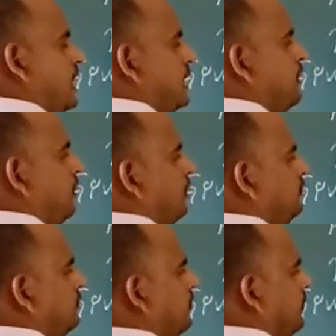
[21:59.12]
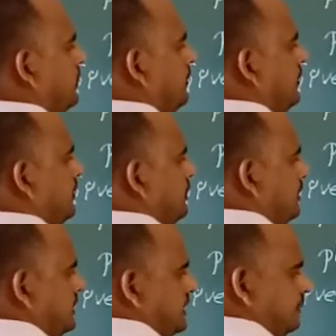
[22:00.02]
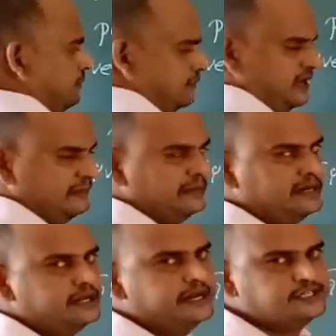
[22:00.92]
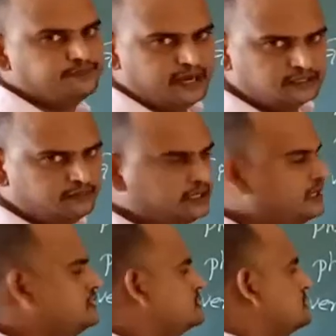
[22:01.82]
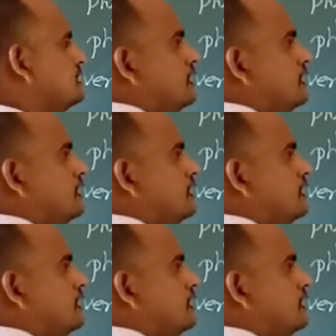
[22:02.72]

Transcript: N of M indicates mathematics,